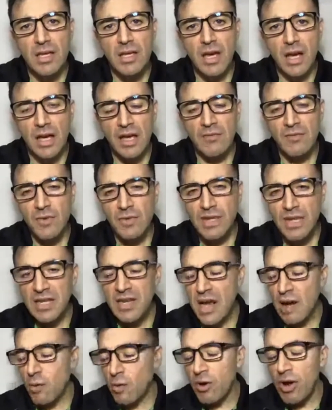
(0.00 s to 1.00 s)
If you need
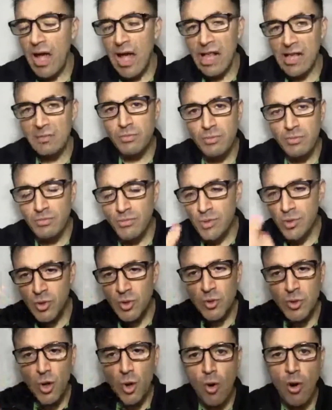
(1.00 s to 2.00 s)
our help, you
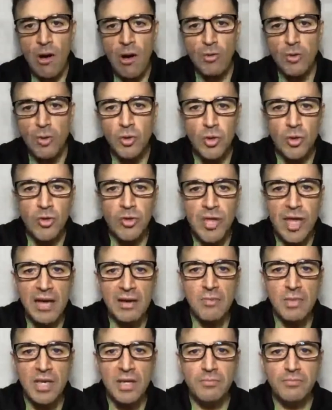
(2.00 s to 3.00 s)
know how to contact
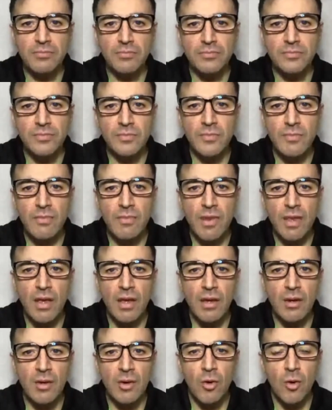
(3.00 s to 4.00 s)
me.
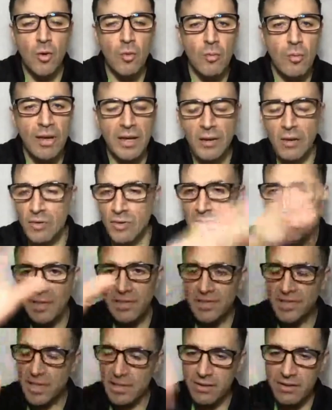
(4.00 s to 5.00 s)
All my
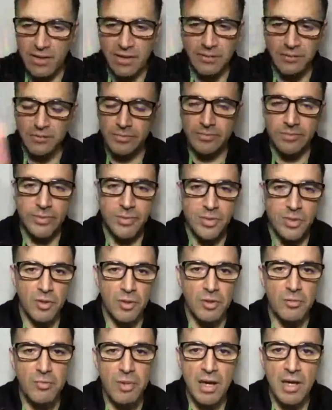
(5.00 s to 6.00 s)
contacts are in, you know,
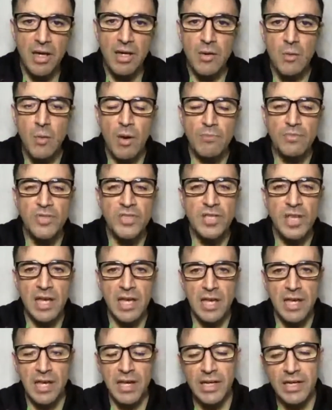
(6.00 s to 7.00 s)
my
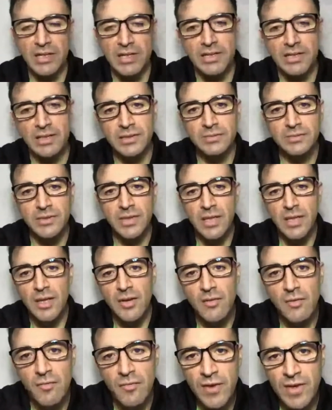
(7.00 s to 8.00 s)
website,
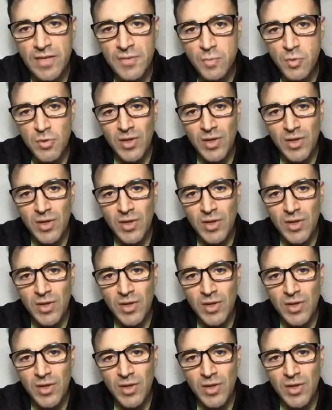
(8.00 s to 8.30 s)
Facebook,